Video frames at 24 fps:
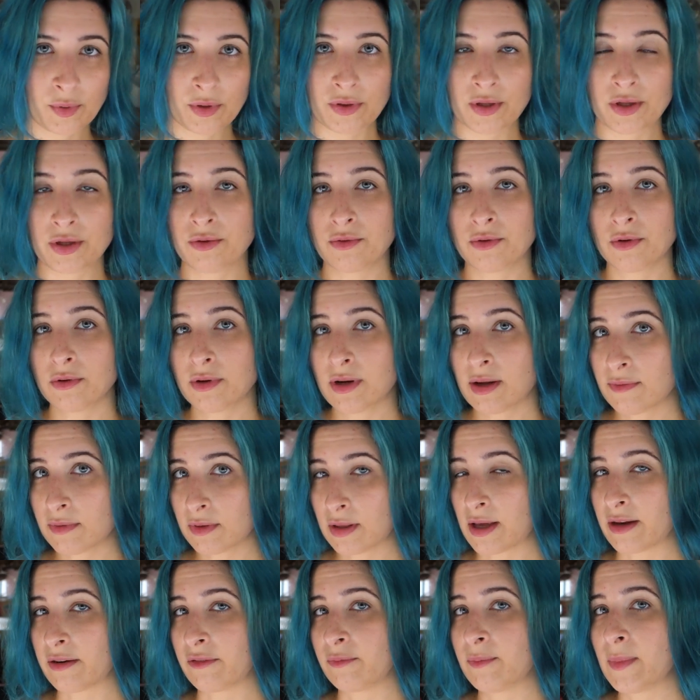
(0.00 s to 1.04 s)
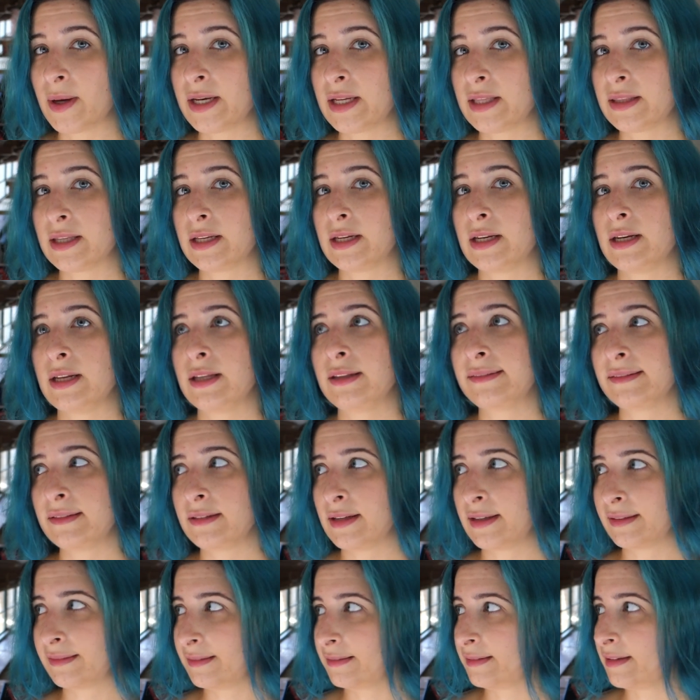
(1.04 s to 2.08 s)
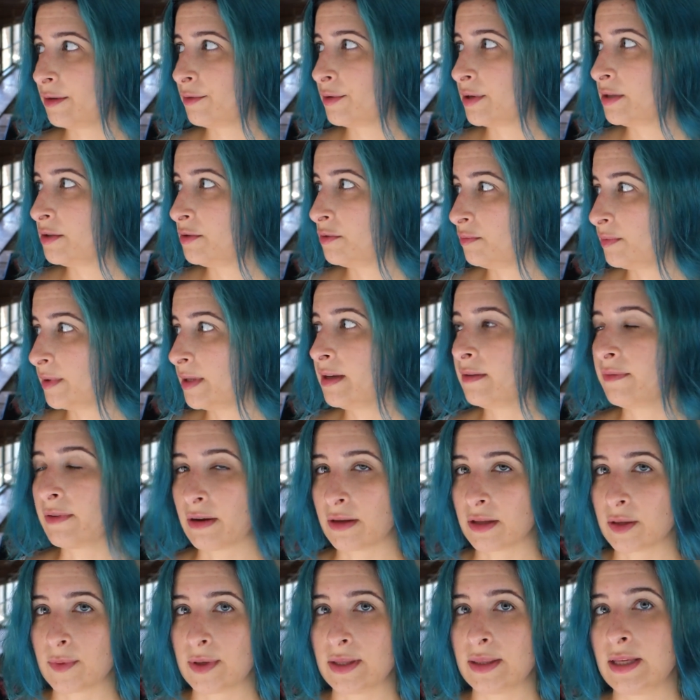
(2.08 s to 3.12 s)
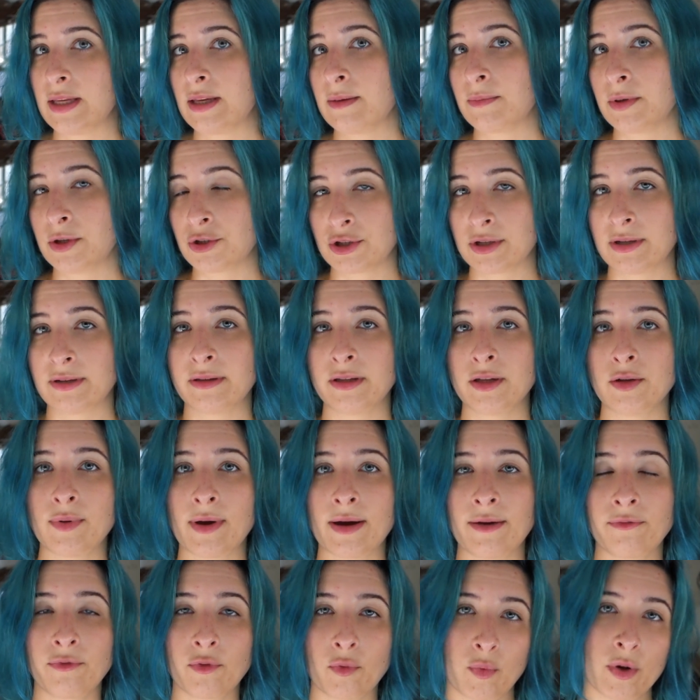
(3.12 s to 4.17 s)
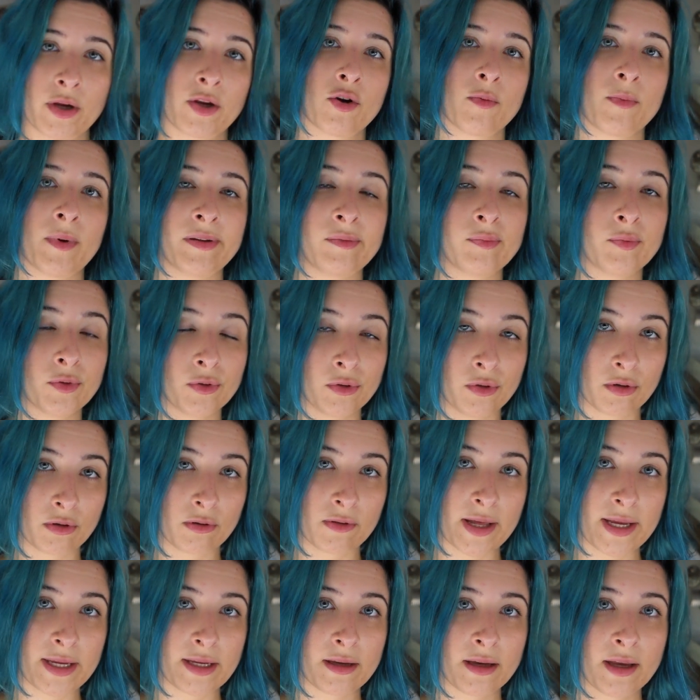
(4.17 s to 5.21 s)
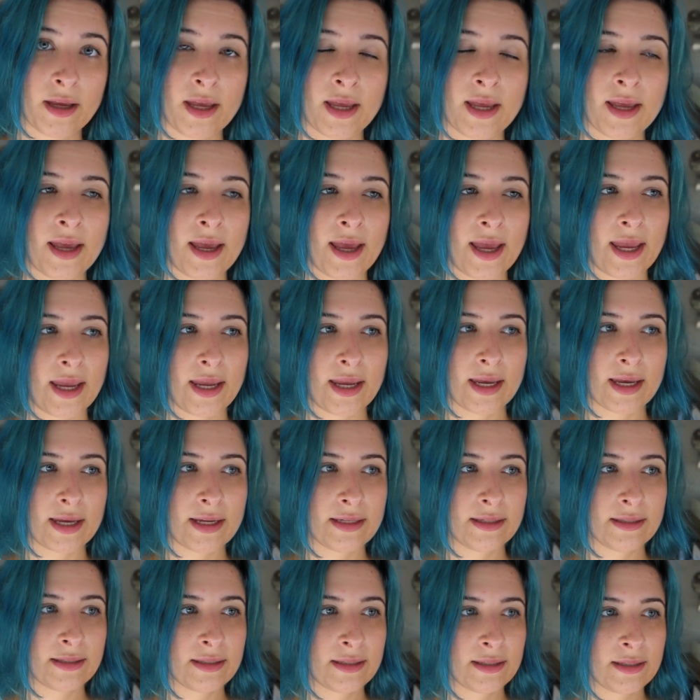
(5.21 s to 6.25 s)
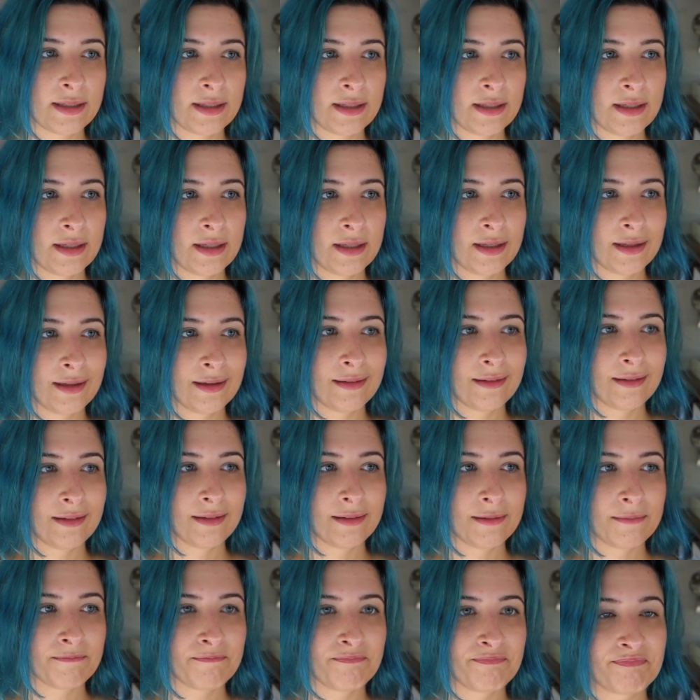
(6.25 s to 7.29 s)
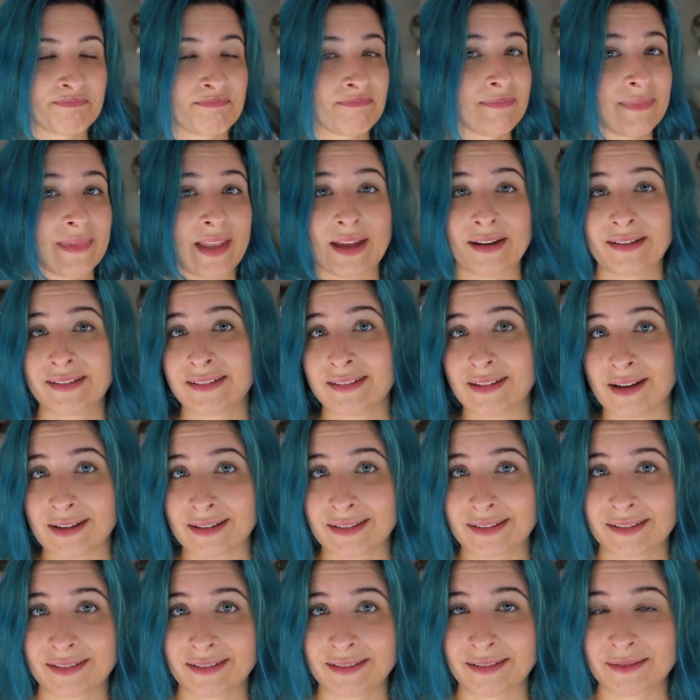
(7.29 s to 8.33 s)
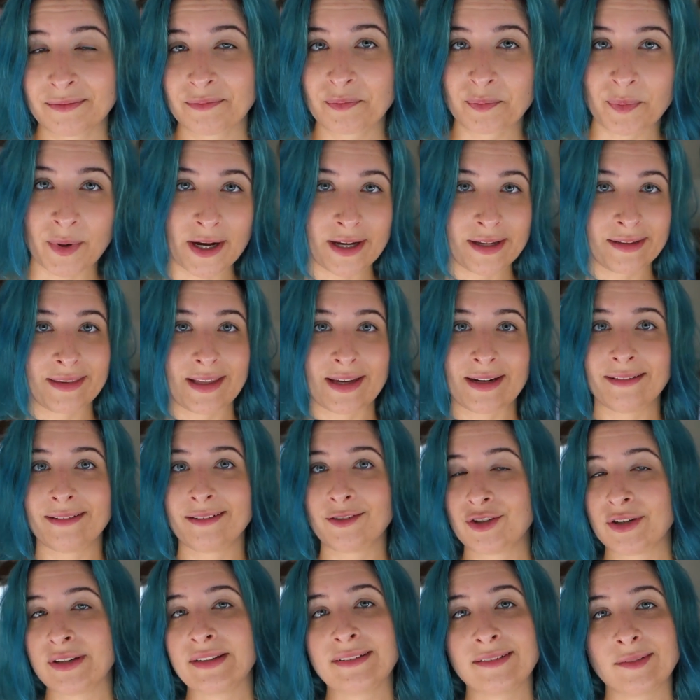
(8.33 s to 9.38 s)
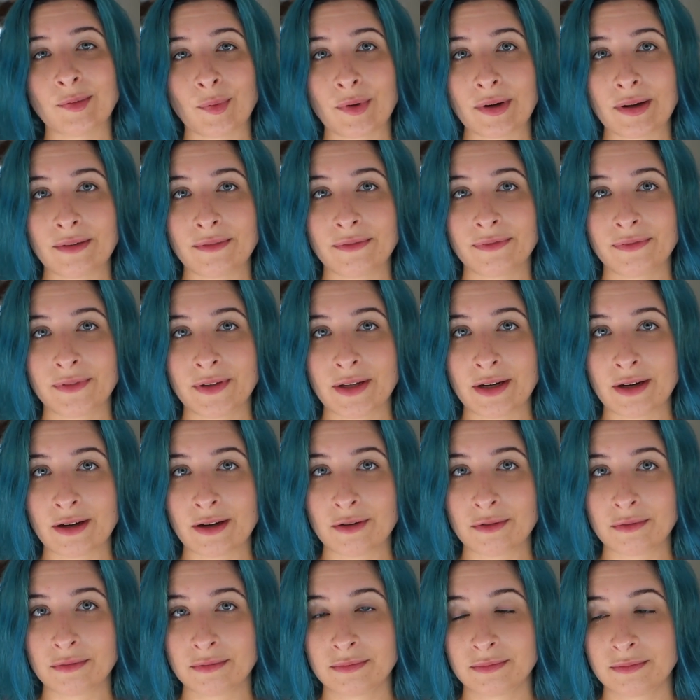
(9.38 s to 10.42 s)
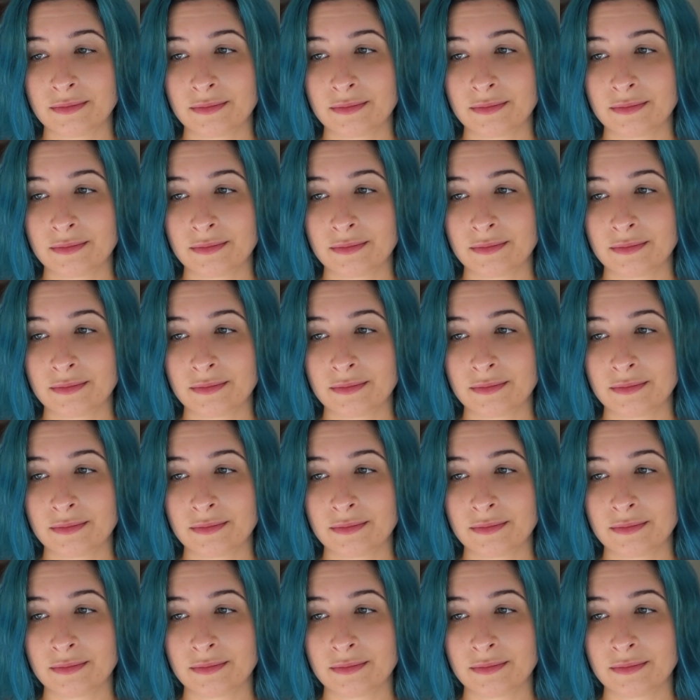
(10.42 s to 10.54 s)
with and you don't have a lot of money, then it is necessary to reevaluate the ambitions that you have for what your bus will look like. And that sucks, but that's just sort of, you know,